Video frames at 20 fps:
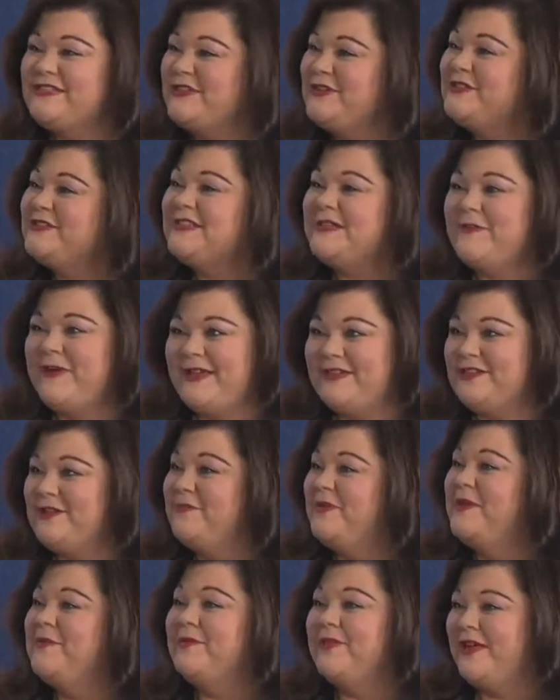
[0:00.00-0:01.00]
loosely based
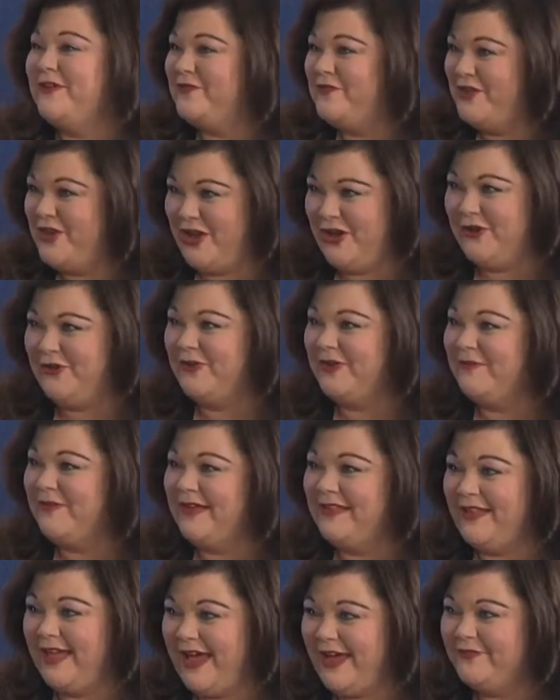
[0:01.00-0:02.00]
on people I've known in
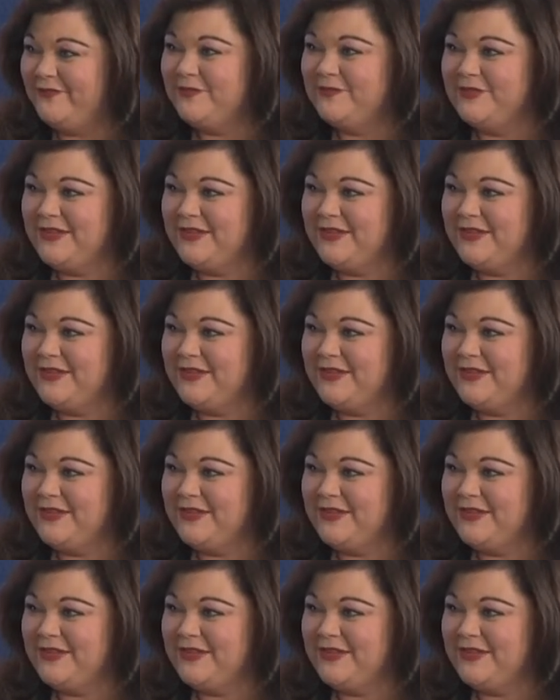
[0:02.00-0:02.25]
my life from